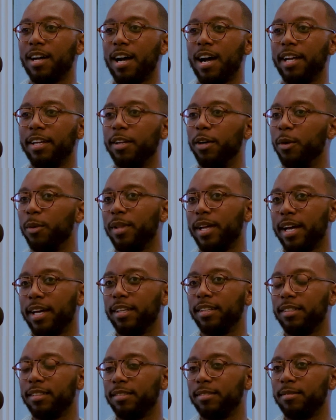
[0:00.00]
I know
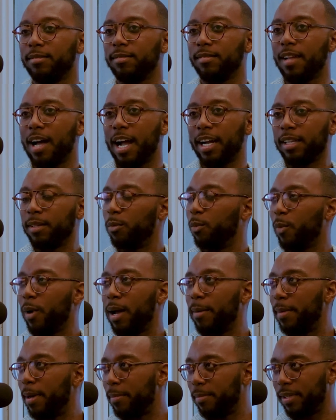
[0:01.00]
that I can
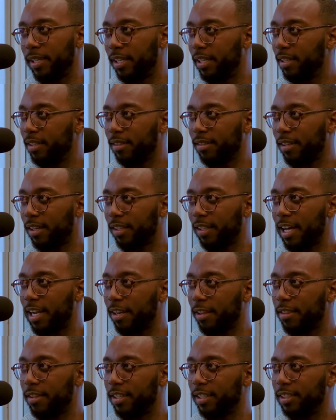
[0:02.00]
WebMD a lot
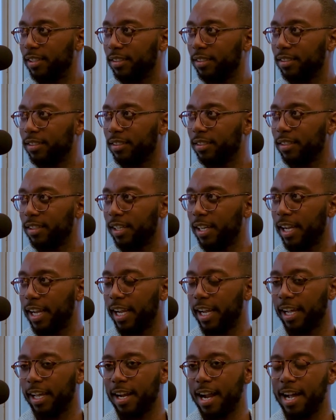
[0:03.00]
of things,
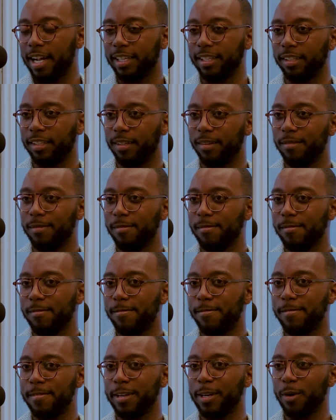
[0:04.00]
and I can
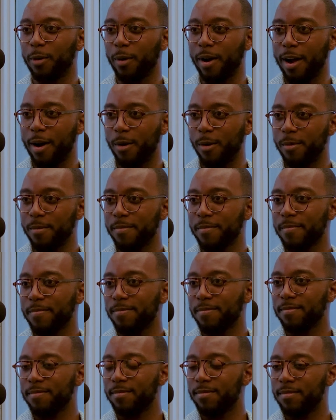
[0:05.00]
figure out
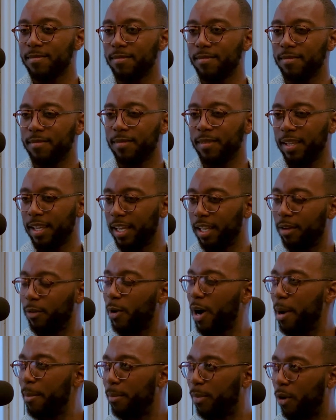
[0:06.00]
in the
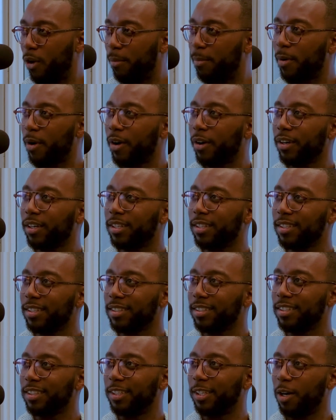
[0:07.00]
right ballpark,
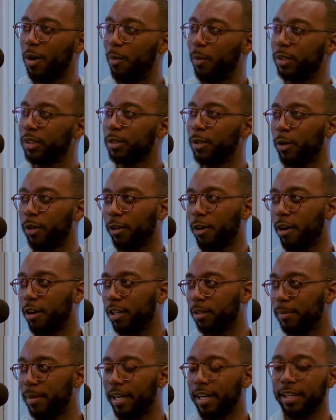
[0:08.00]
what's going
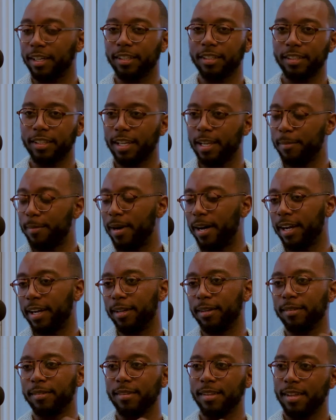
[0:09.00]
on in
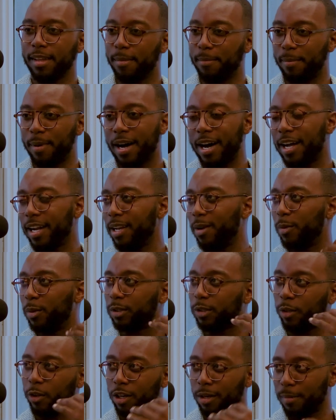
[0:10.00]
my body,
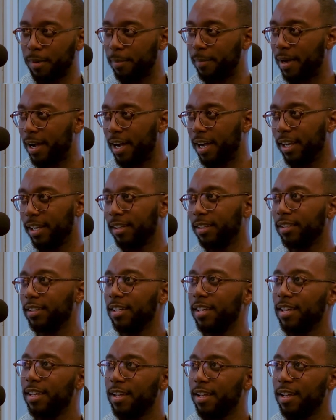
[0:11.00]
what's going on in my mind.
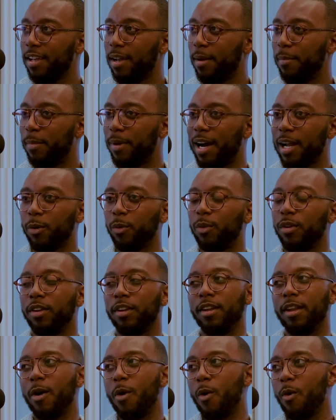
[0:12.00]
But I
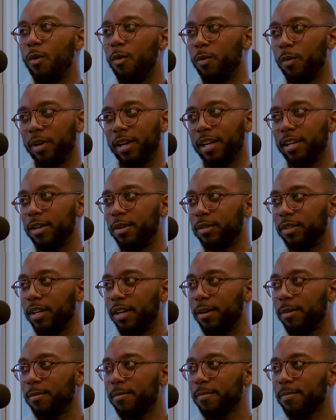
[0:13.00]
don't know what I don't know.